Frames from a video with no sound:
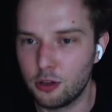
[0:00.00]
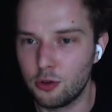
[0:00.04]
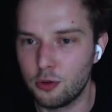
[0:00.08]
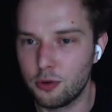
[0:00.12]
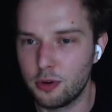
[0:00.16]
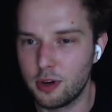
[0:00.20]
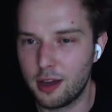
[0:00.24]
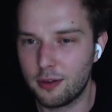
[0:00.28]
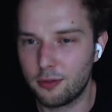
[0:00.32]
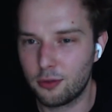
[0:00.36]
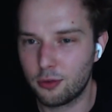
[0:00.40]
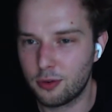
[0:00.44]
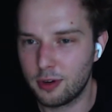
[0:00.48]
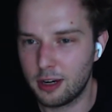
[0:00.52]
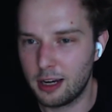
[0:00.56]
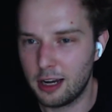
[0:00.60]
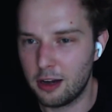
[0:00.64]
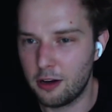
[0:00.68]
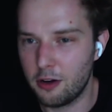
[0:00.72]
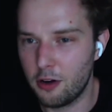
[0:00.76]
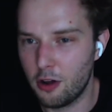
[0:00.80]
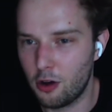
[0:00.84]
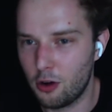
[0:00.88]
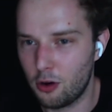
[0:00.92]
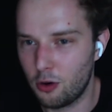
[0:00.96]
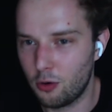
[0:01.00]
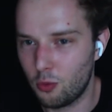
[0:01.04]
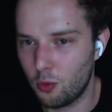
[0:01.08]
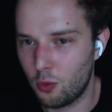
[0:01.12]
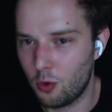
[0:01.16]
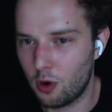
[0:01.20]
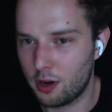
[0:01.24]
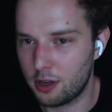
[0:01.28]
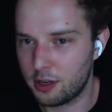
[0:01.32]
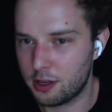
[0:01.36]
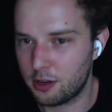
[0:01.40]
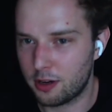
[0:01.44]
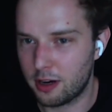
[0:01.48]
never really know
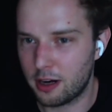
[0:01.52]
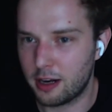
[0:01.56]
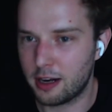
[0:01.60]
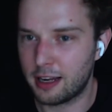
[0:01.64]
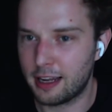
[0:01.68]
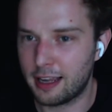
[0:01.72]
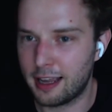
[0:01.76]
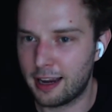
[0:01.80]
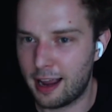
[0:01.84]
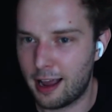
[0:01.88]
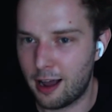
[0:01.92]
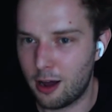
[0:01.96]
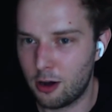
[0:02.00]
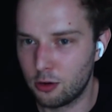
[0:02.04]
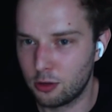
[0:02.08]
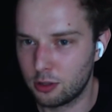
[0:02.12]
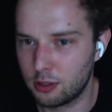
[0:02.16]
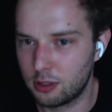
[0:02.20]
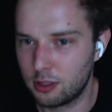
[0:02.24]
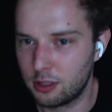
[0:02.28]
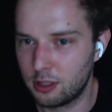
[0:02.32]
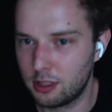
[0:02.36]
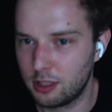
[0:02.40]
what you're gonna get out